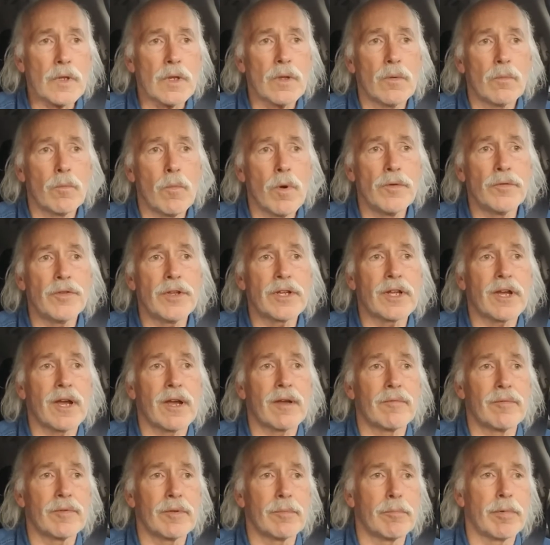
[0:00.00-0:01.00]
one thing
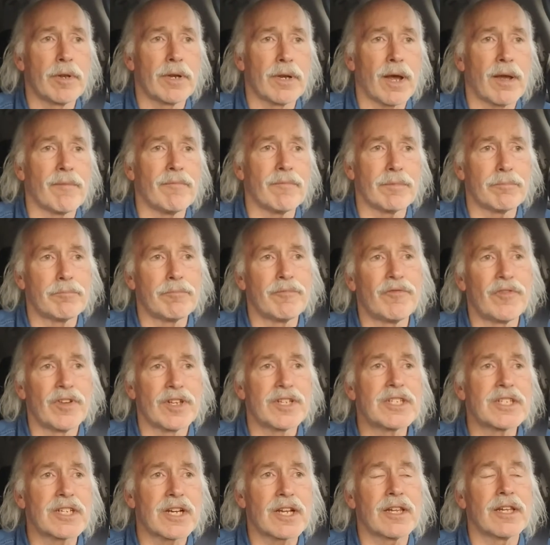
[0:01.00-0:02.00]
I'm
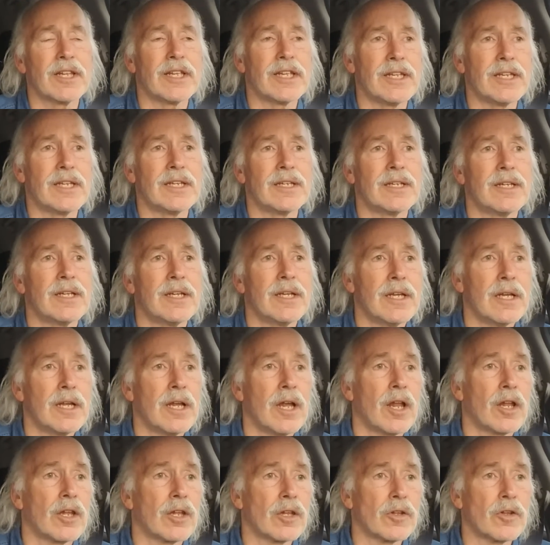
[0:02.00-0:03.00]
physically
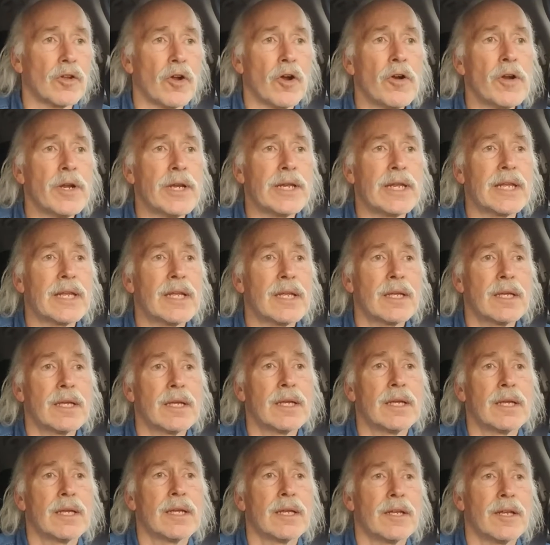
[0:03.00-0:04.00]
learning,
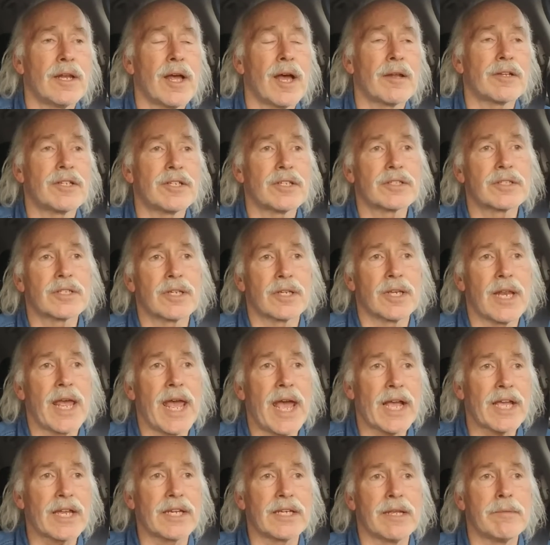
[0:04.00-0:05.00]
not just
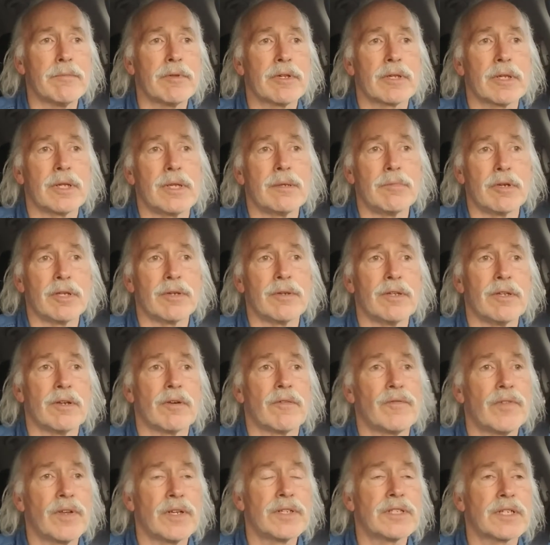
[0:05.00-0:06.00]
academically, but, you know,
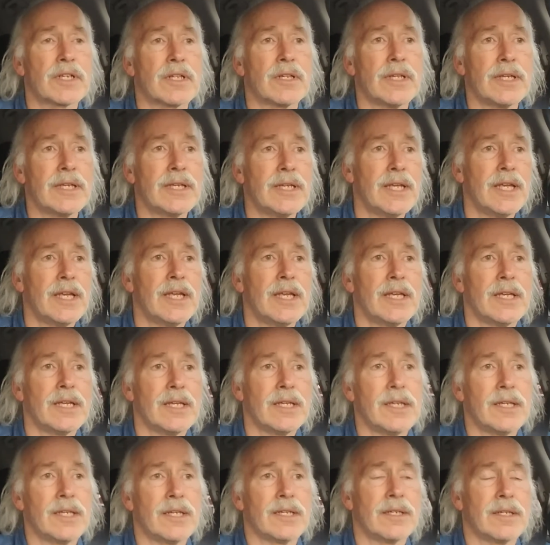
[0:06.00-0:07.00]
physically,
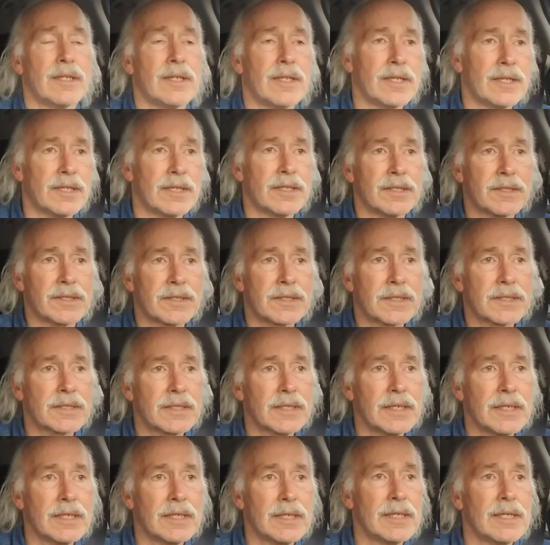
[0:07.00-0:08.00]
is
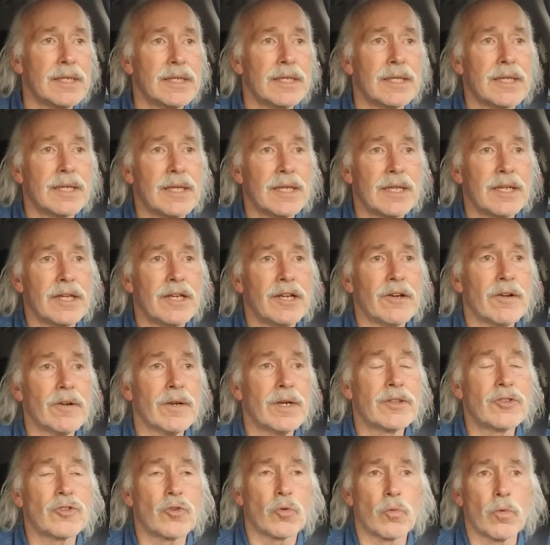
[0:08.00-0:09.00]

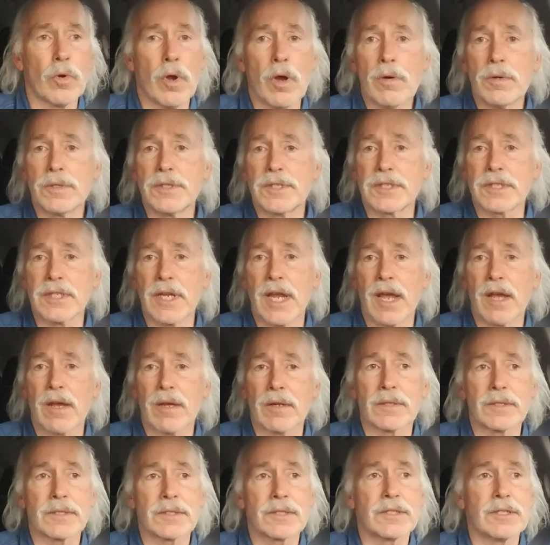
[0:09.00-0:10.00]
hearing the road
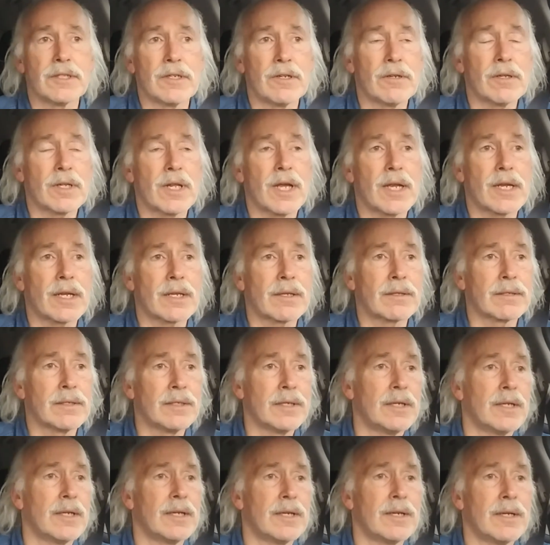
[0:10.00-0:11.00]
sounds. You know, like
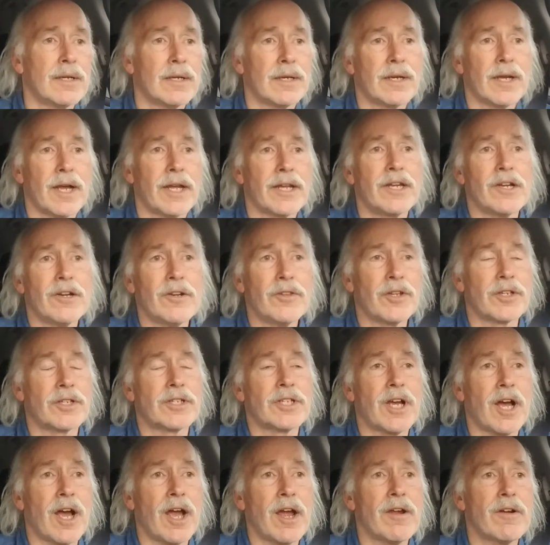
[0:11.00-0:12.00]
I hear the
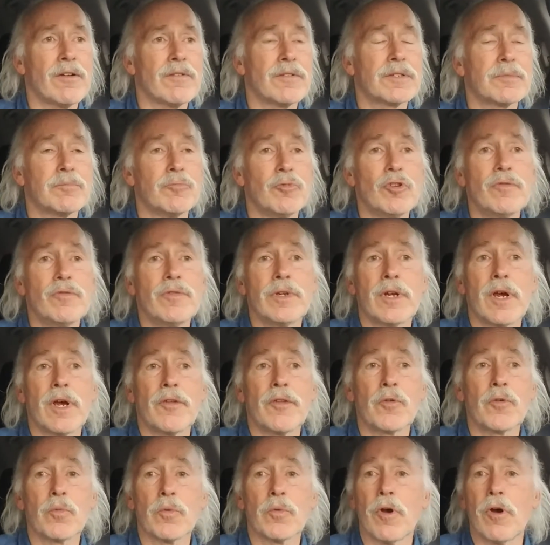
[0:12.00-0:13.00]
tires moving on
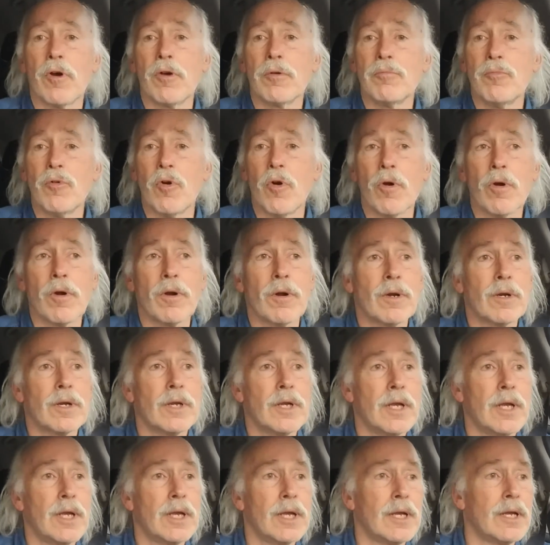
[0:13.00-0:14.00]
the road more.
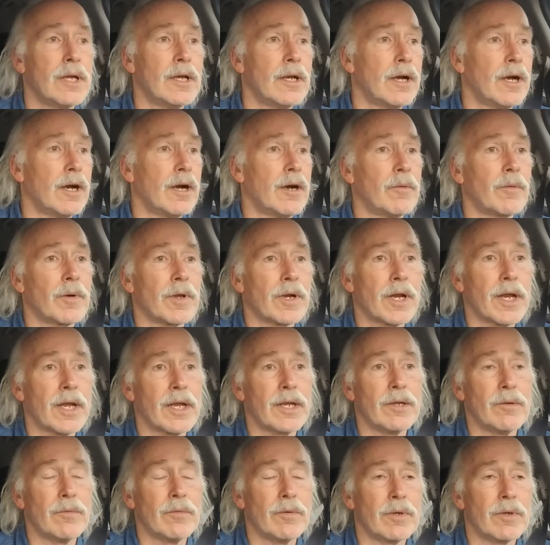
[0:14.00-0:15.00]
When I